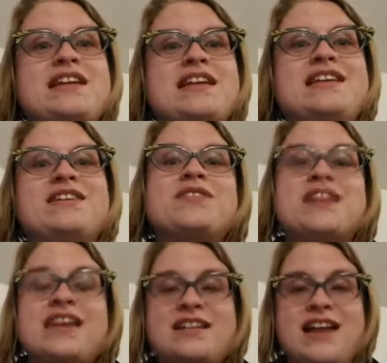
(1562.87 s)
you know,
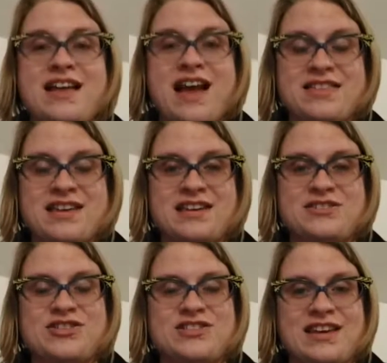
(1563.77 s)
I think he's
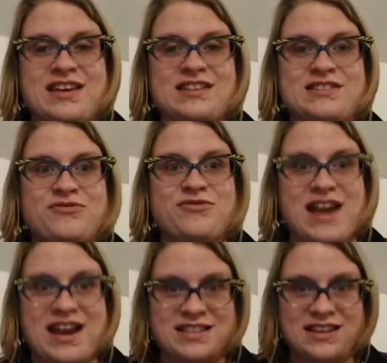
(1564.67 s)
just like he's
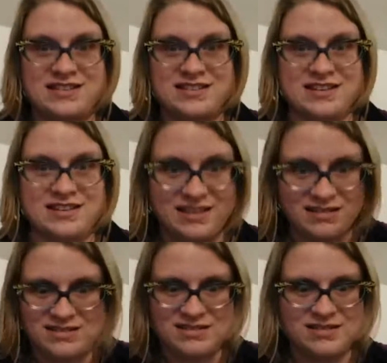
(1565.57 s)
afraid that he's gonna like
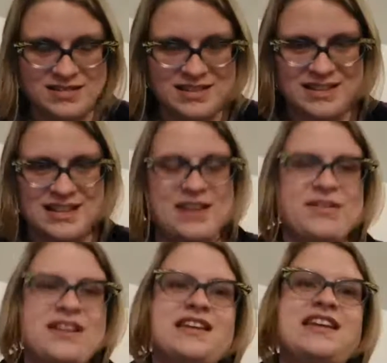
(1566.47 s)
you know.
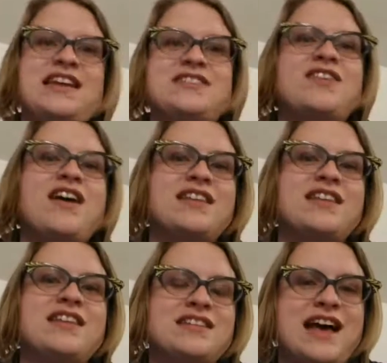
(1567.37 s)
And then he saw
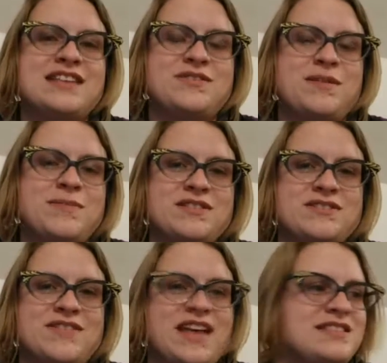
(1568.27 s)
like the last two
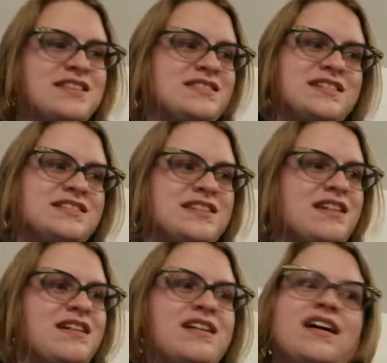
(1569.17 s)
episodes of last season. And he's
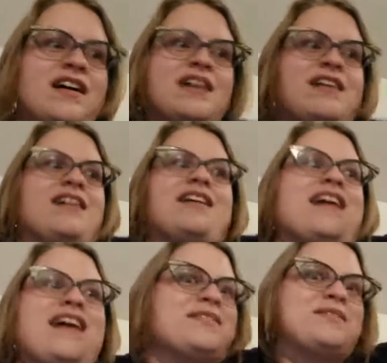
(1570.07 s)
like,
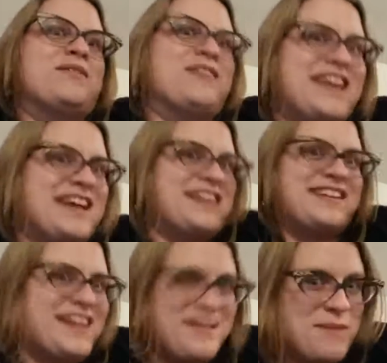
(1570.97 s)
I don't know. I
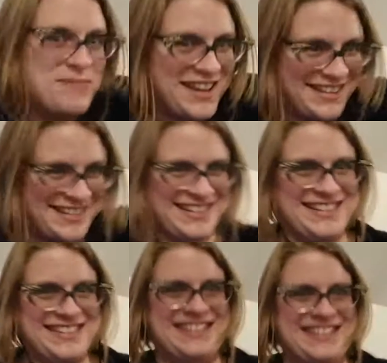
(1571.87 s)
can't. I am done. You know?